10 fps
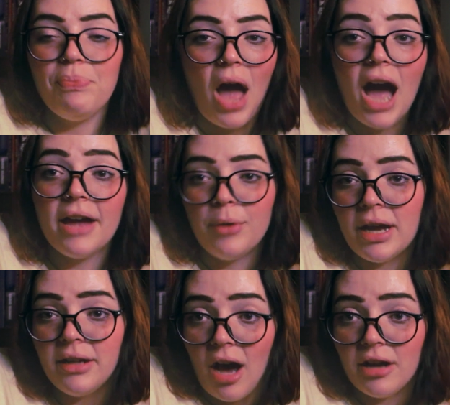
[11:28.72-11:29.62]
I
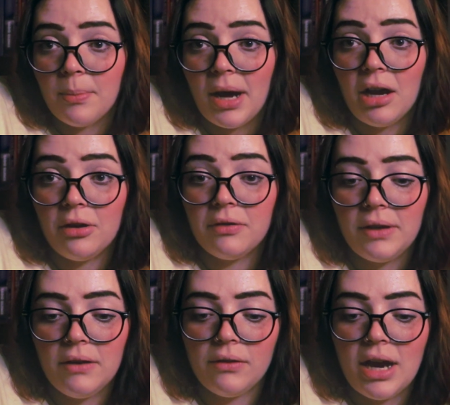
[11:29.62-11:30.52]
read the
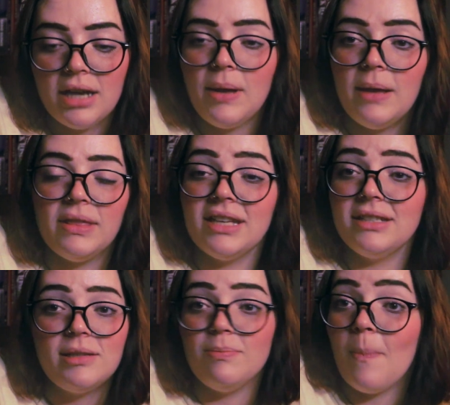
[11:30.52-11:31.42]
autobiography of Red, and
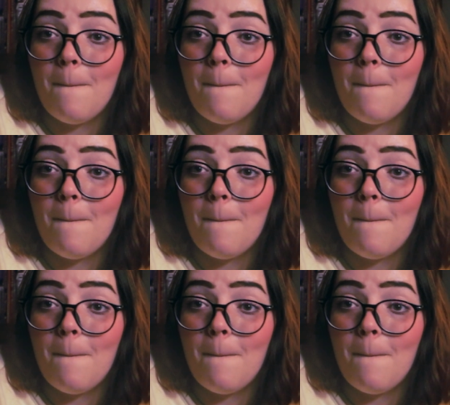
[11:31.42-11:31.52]
this is